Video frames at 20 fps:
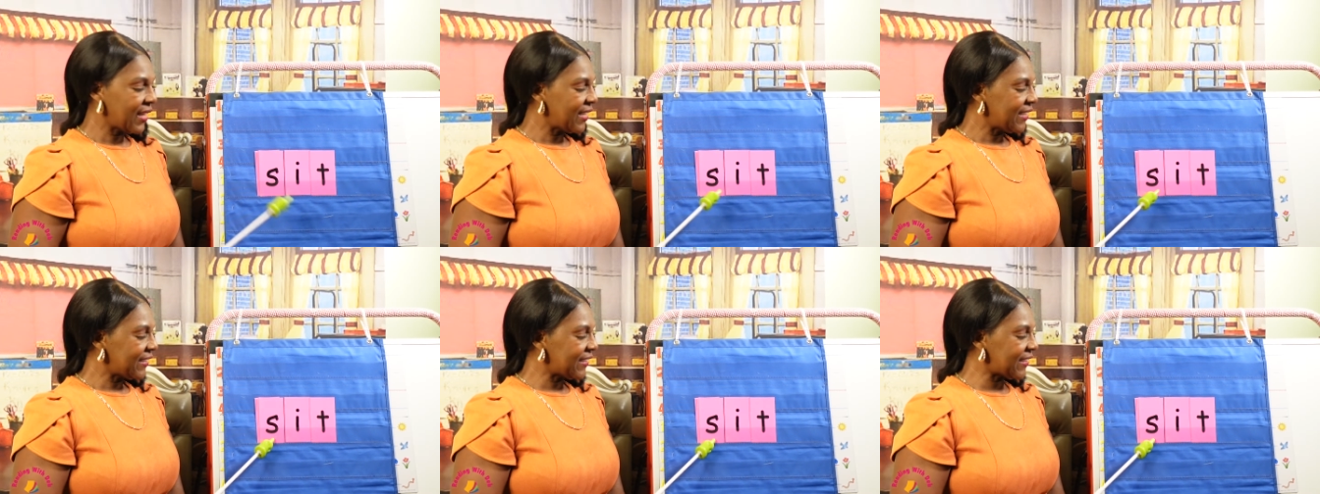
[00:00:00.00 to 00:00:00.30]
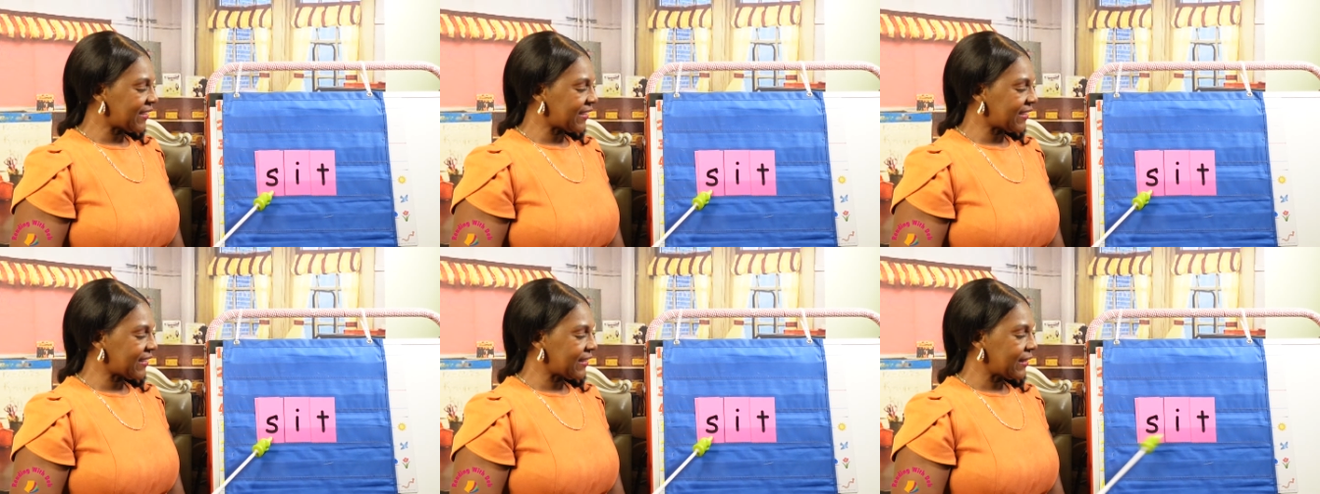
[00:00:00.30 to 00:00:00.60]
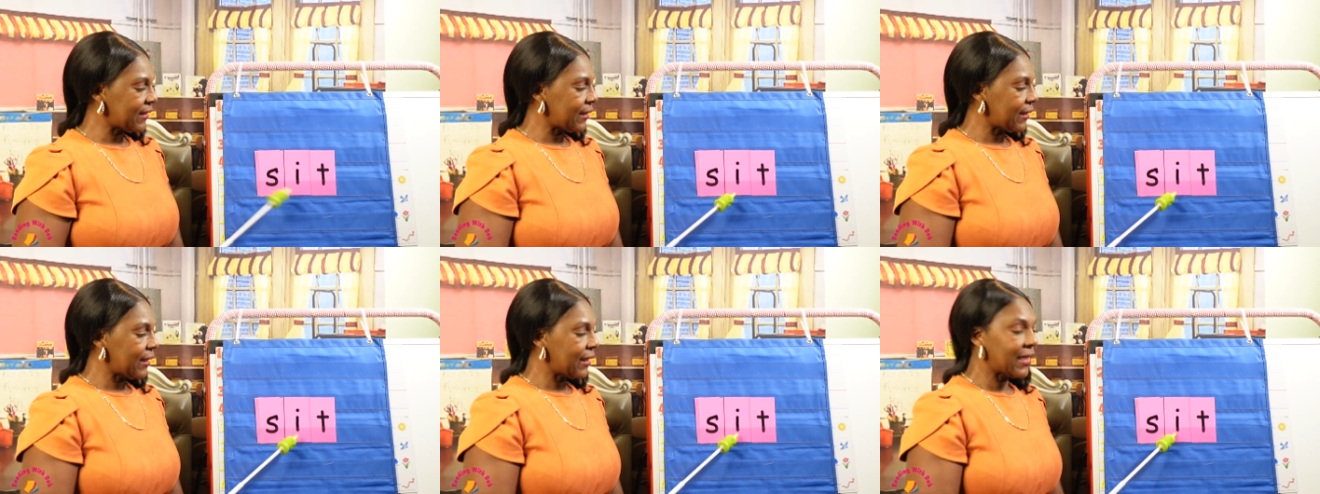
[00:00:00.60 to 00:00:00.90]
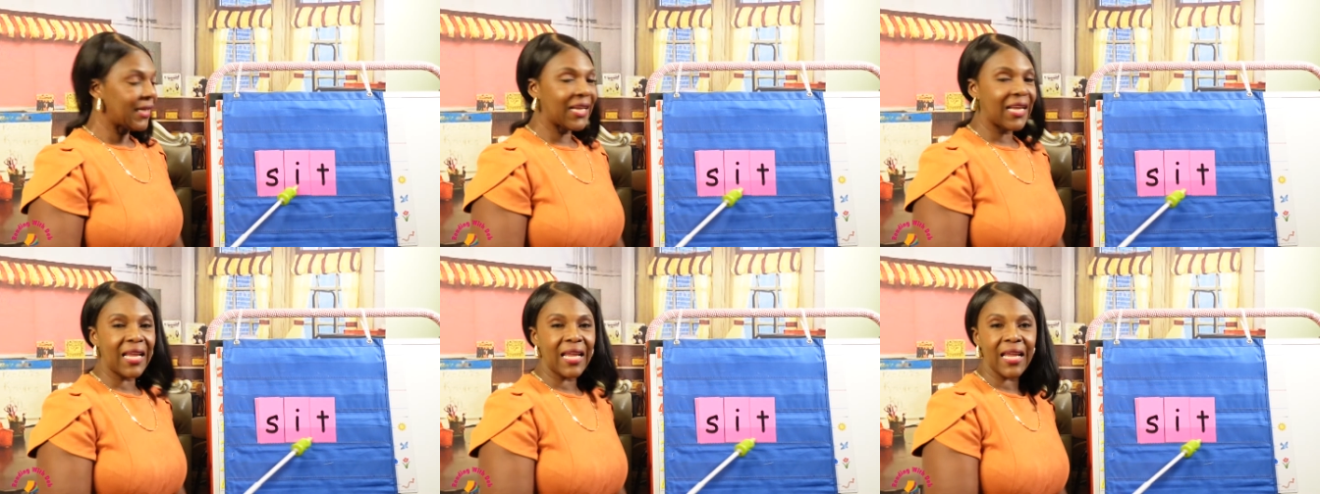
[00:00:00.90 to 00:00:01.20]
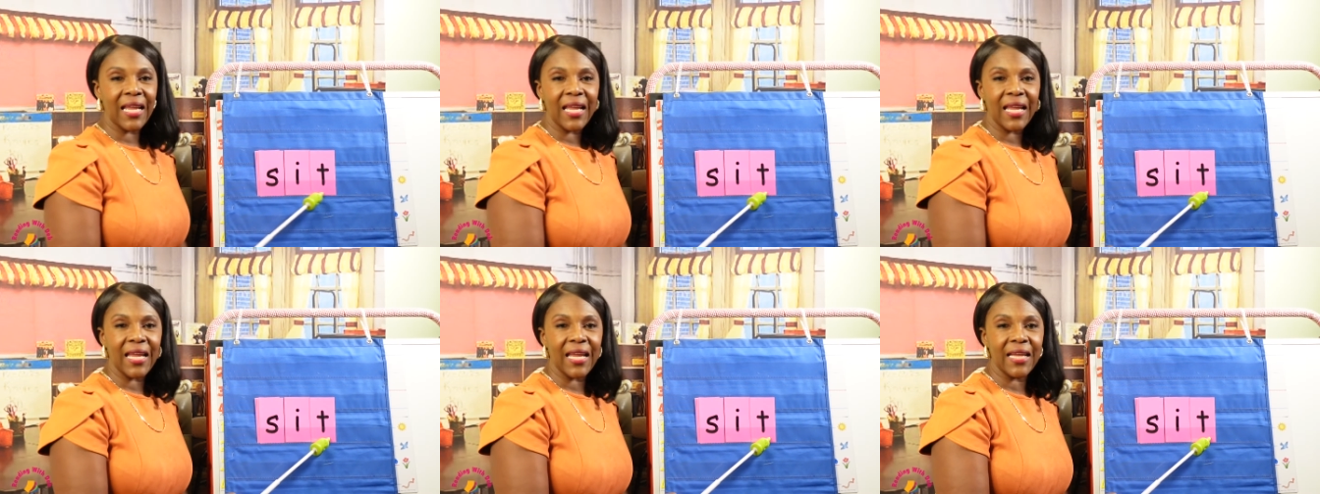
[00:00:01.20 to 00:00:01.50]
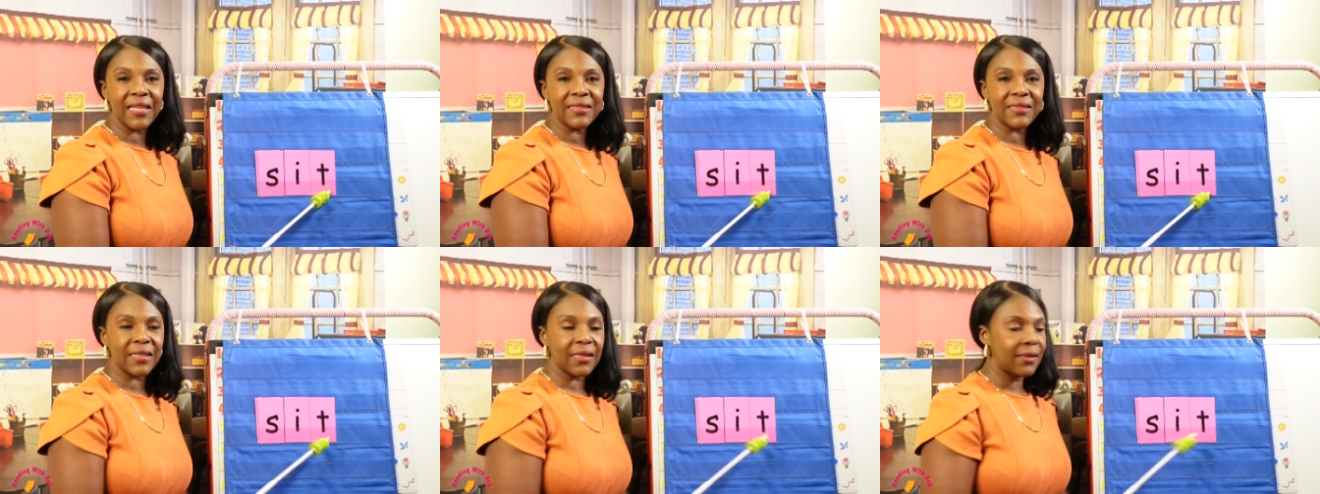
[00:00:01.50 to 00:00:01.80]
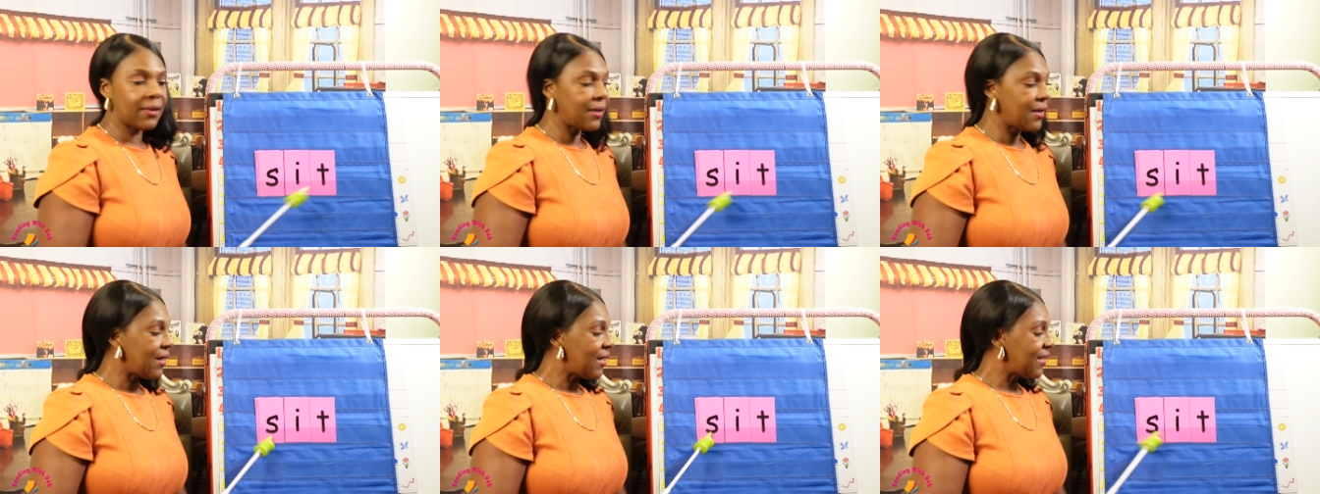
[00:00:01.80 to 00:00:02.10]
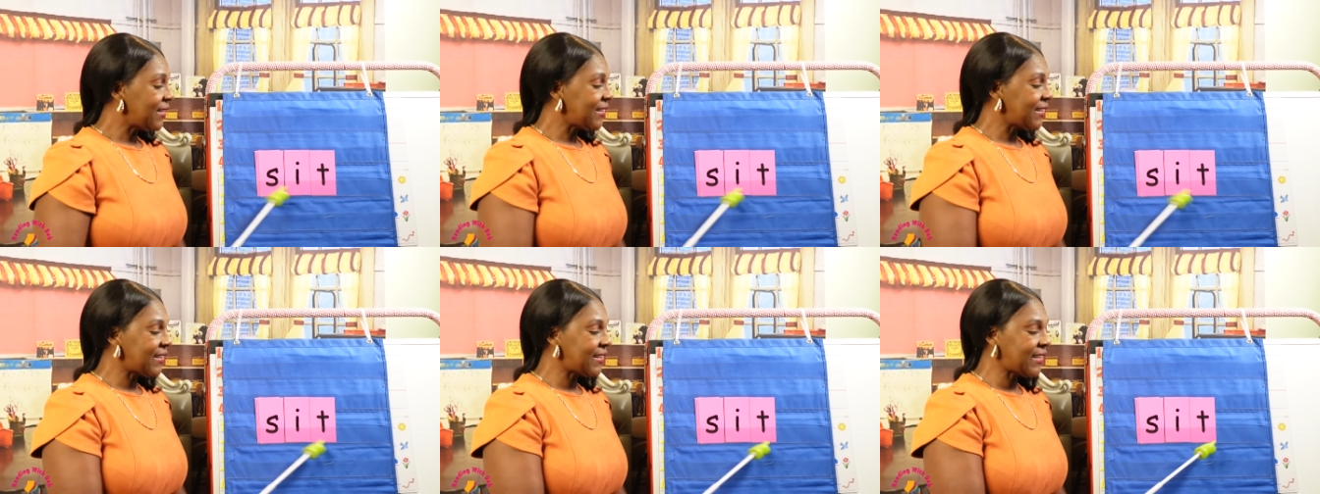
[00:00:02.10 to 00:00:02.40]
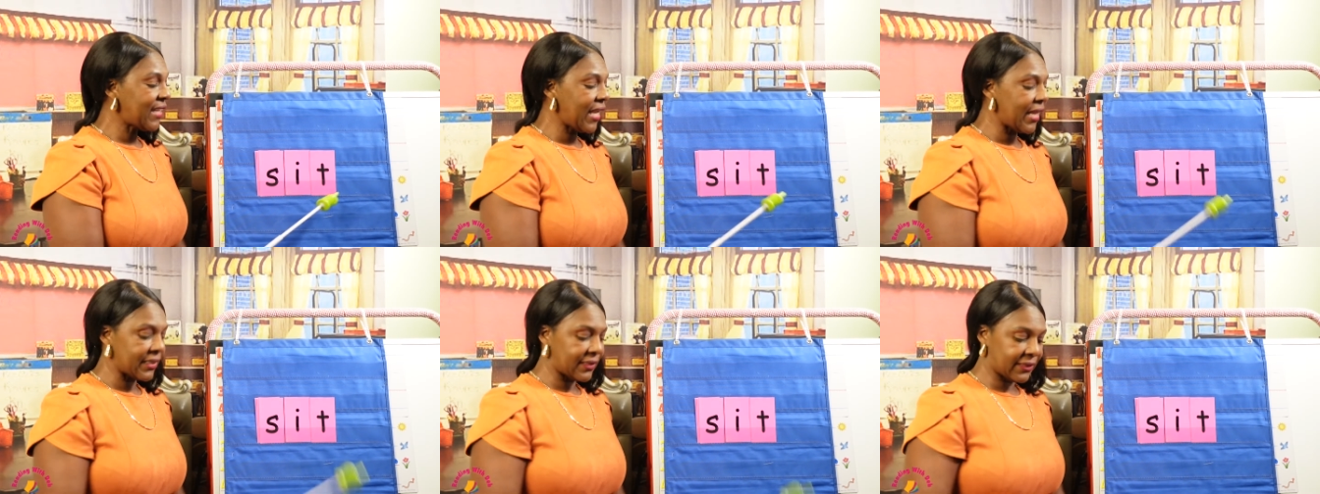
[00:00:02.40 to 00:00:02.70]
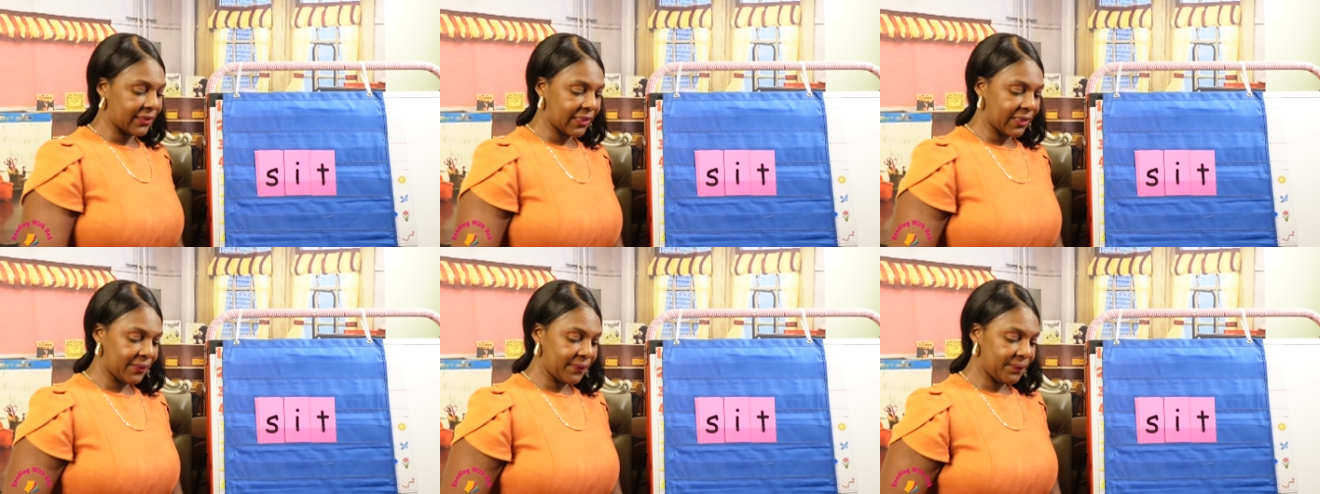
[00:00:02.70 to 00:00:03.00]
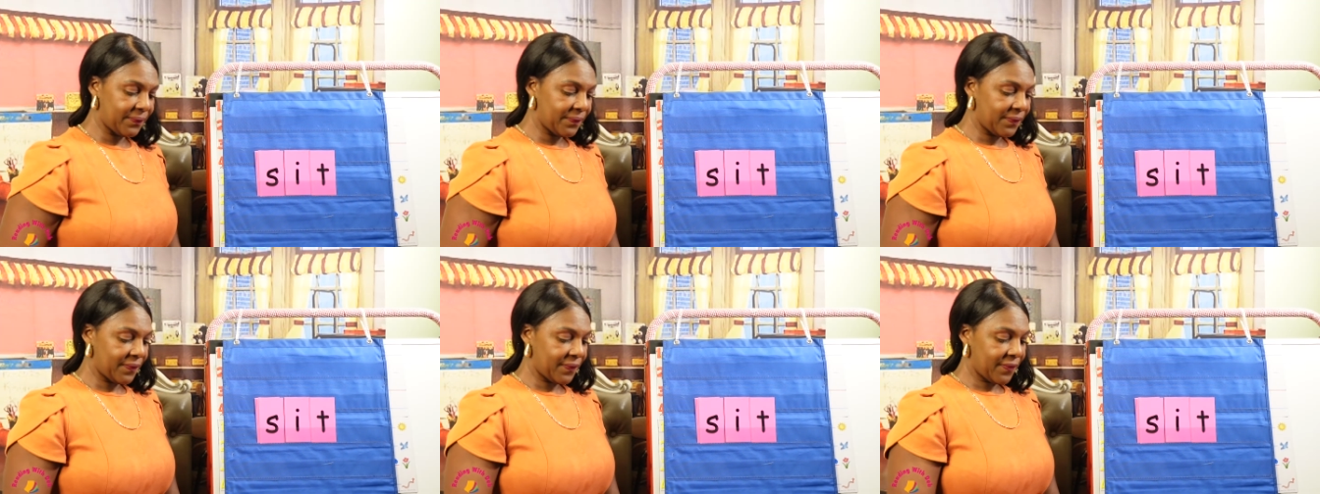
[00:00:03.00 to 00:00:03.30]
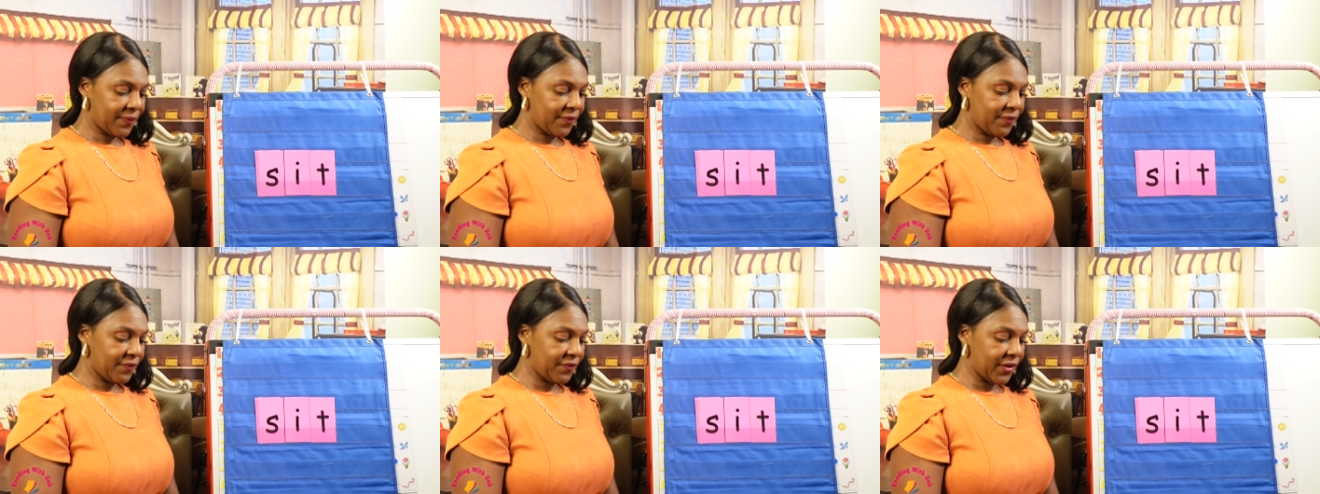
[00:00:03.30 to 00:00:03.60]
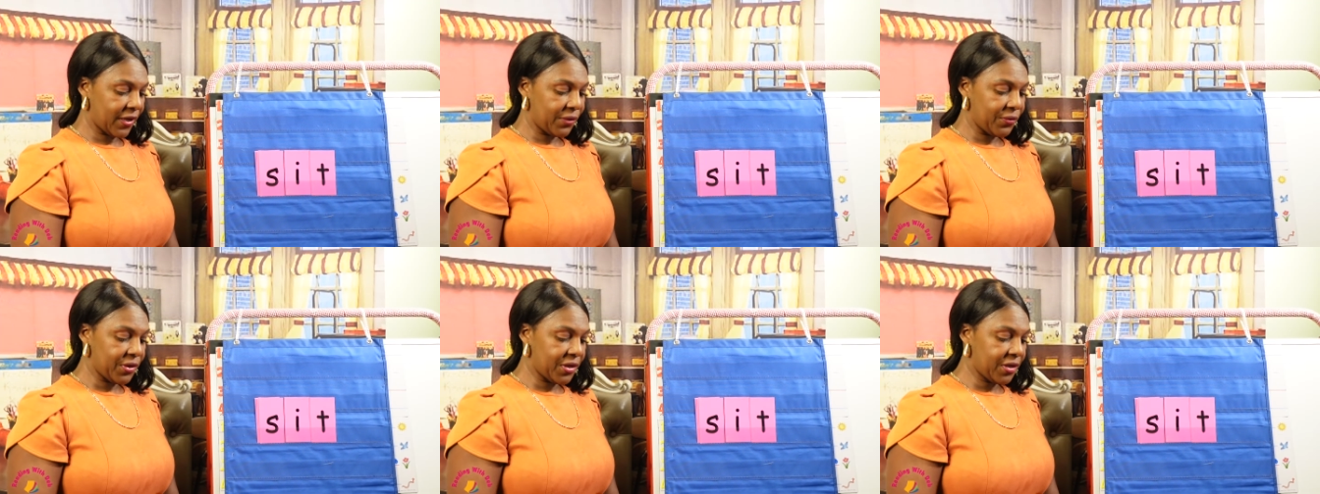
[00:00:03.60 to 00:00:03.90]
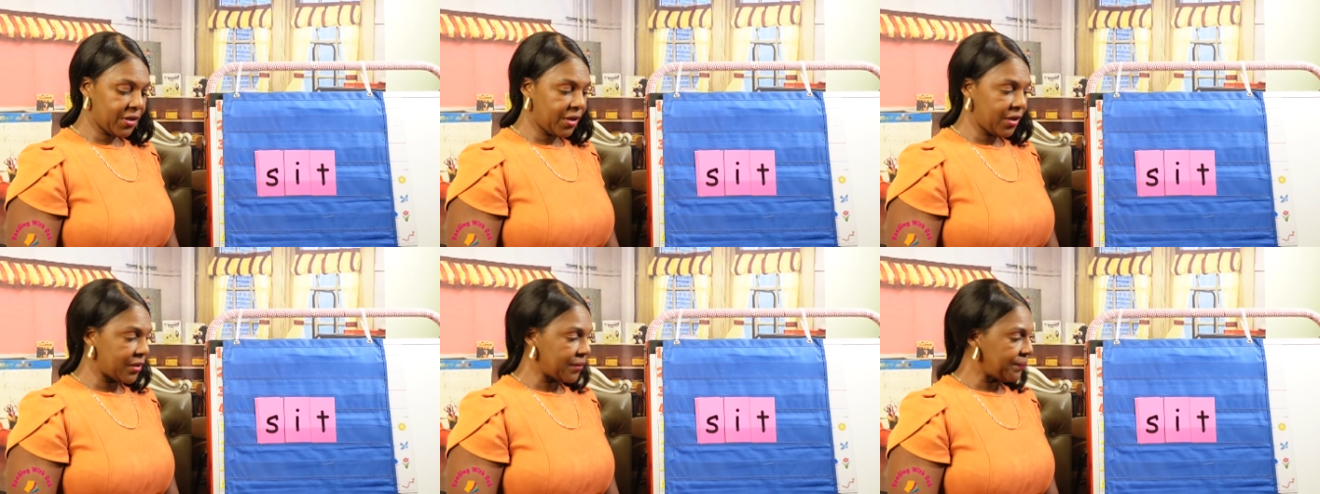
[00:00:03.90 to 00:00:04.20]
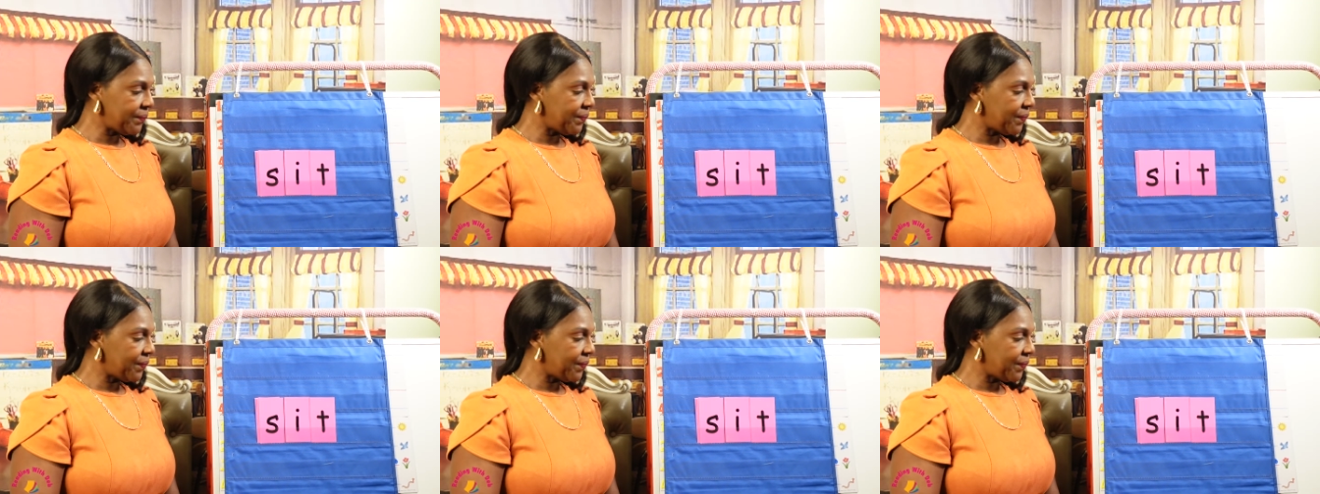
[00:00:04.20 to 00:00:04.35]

S, it, sit. Very good.